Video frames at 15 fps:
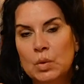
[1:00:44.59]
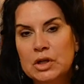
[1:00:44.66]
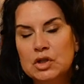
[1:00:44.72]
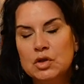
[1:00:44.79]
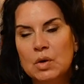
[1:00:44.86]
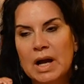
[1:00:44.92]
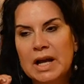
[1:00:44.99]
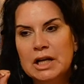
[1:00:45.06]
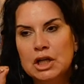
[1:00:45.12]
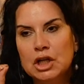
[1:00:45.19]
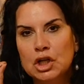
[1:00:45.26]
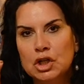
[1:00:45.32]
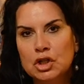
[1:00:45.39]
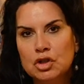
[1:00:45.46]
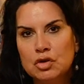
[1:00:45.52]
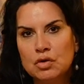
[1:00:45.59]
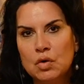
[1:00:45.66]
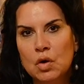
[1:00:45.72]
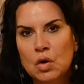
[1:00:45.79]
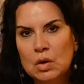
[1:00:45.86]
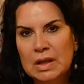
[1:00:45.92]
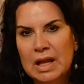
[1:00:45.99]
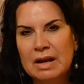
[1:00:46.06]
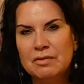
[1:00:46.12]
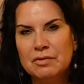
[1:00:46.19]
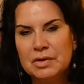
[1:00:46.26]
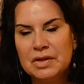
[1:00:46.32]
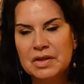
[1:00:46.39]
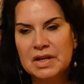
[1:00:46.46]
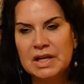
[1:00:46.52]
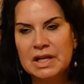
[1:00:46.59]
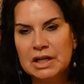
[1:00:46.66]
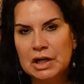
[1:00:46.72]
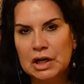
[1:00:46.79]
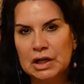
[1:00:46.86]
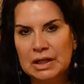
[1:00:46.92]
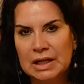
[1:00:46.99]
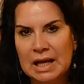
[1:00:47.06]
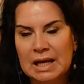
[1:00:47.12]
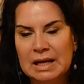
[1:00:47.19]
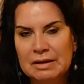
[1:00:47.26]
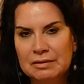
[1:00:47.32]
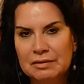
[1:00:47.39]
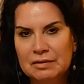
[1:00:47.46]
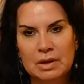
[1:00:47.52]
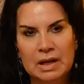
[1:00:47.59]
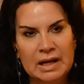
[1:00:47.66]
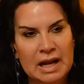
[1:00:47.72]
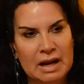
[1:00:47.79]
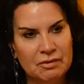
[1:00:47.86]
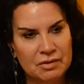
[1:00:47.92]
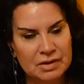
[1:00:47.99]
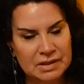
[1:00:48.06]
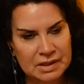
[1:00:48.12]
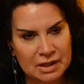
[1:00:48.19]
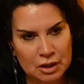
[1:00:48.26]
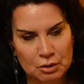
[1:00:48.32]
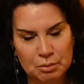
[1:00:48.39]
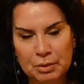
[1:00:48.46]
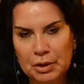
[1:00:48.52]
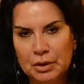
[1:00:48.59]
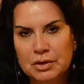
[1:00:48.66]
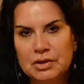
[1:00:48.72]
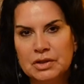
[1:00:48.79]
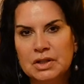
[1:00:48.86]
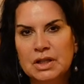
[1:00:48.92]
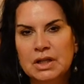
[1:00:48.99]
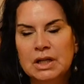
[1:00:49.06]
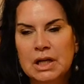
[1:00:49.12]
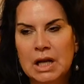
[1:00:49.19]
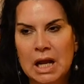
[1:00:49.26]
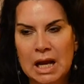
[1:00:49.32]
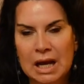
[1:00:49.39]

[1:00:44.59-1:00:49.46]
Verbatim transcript: we try to control everything in our life and every single person,